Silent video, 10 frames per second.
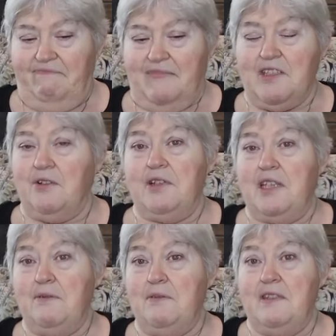so
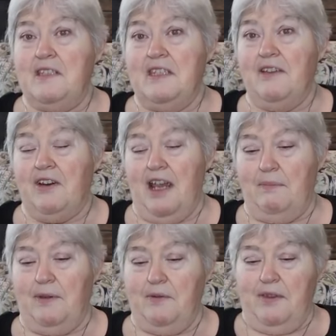he was never
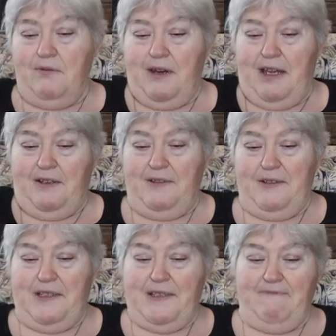happy with the
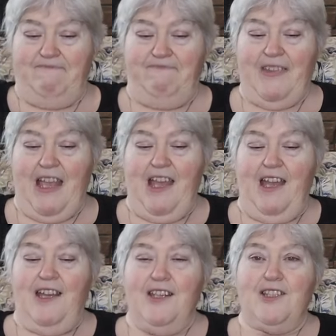raccoons.
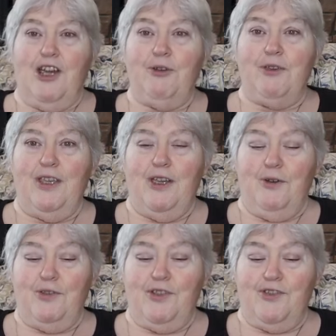
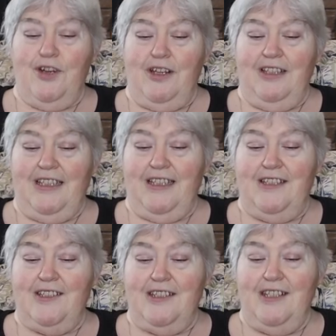Tokyo
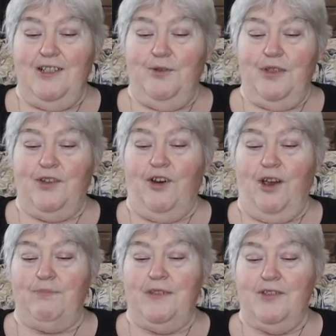struggling to deal with
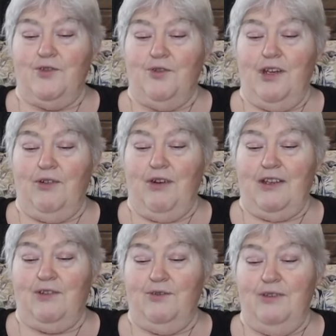crop destroying
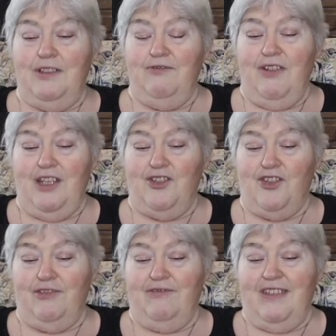raccoon
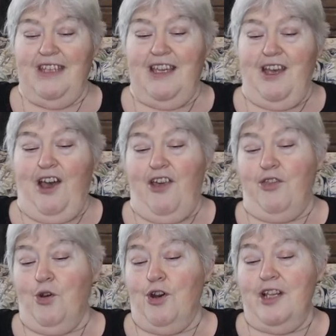invasion.
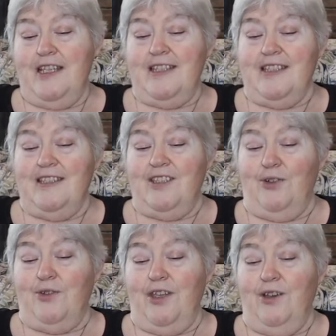Authorities in
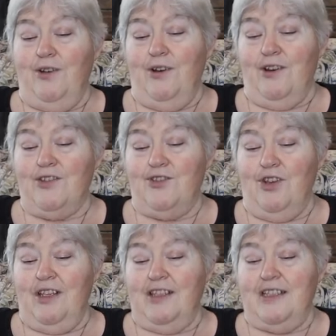Tokyo are
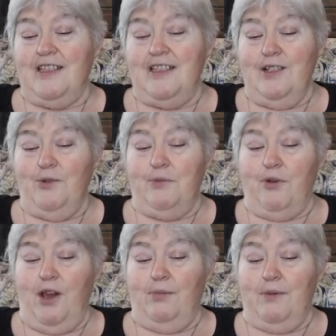struggling to deal with
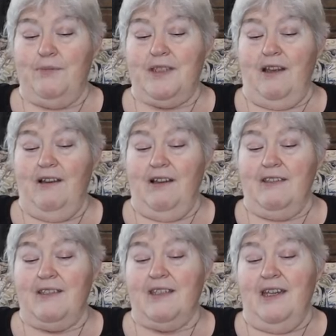problems
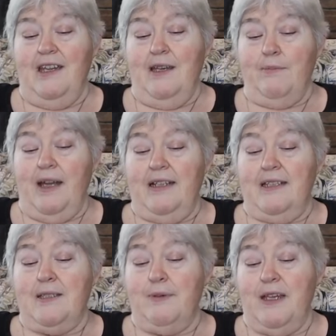caused by an
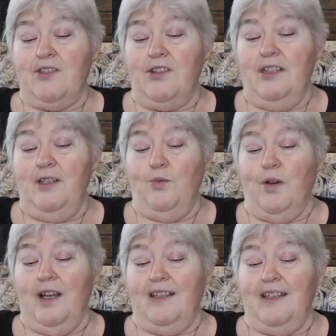especially
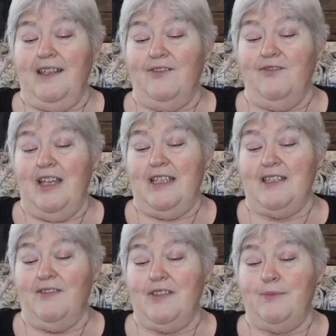wily
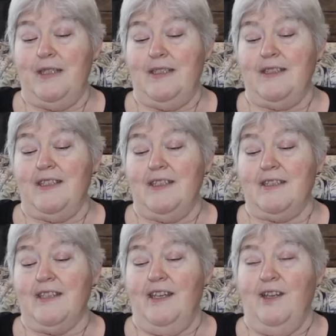invasive
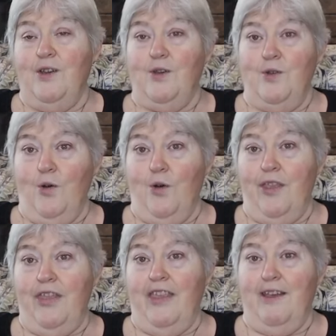species,
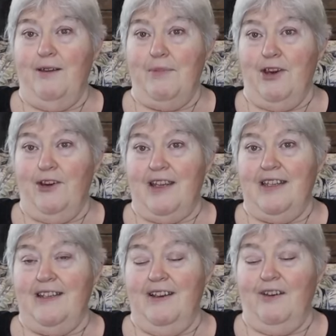North
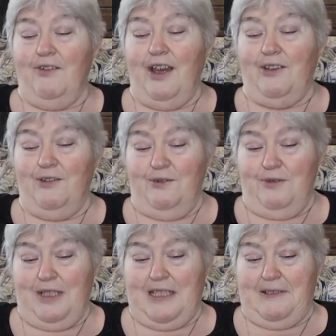American
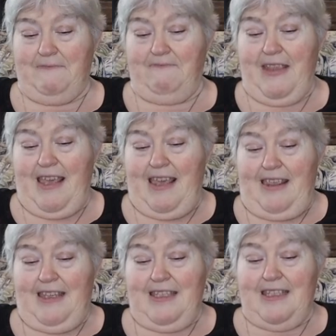raccoons.
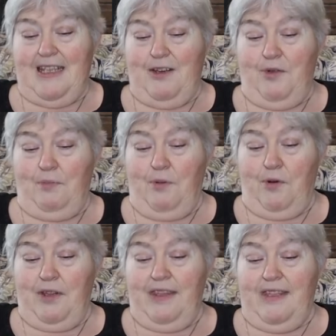The city
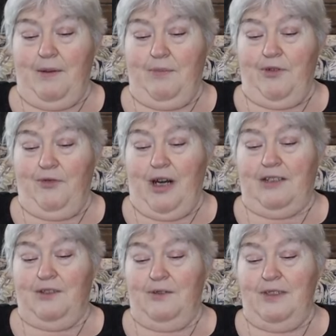reported the number of
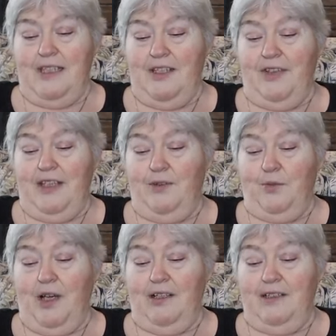raccoons living in the
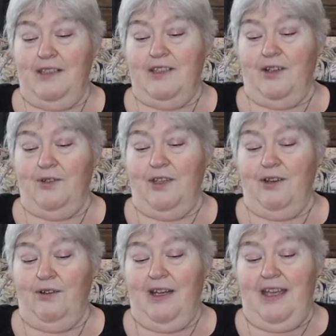wild in
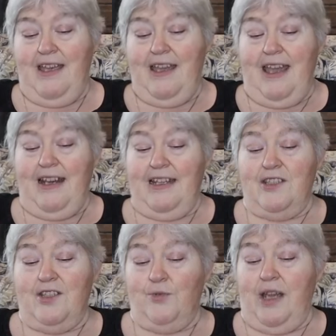Tokyo and
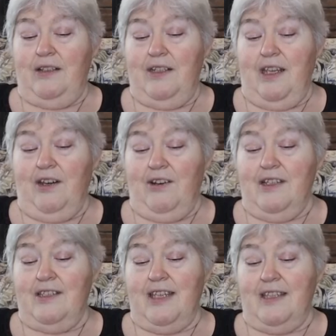its surrounding
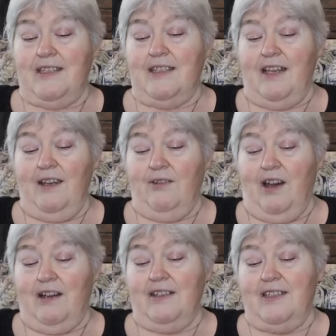areas has
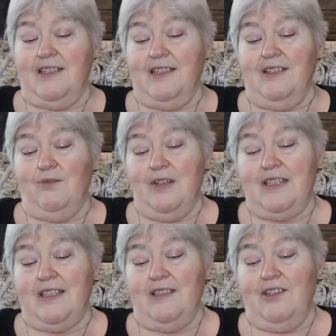skyrocketed in
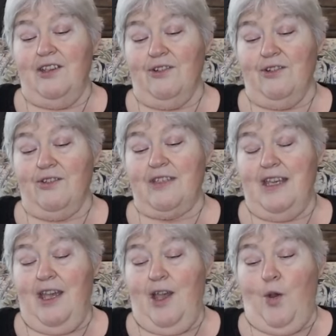recent years,
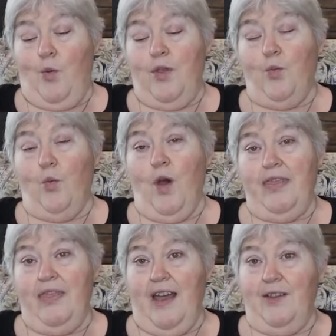with
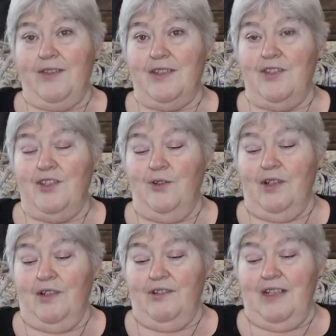
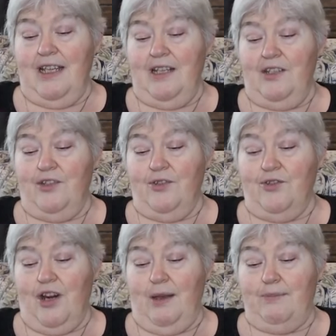1,282
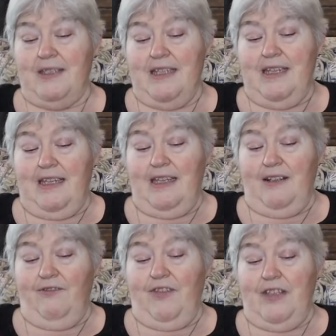trapped
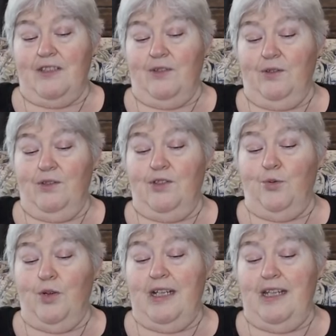in fiscal
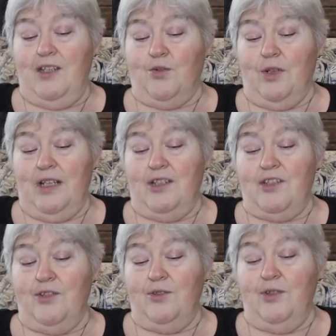
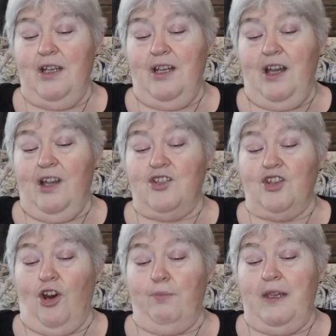2022, a
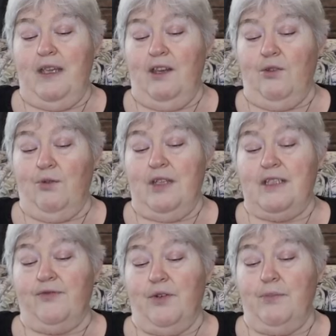sharp
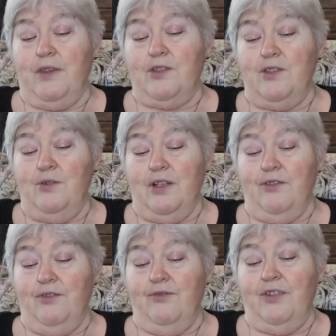increase from the
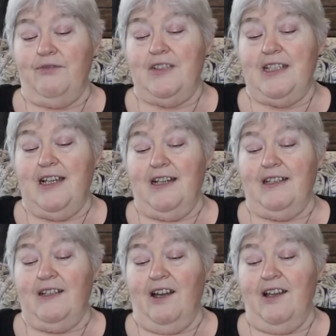
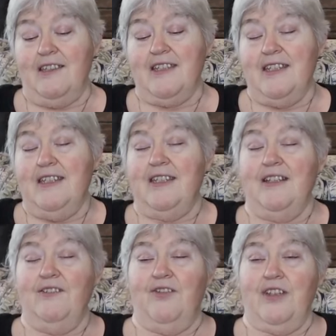259 caught
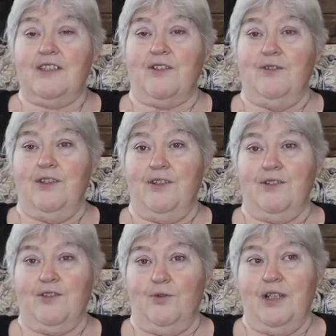in fiscal year
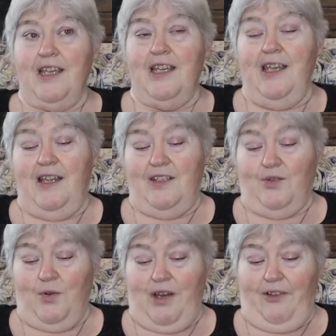
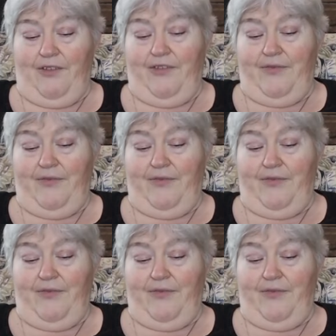2012.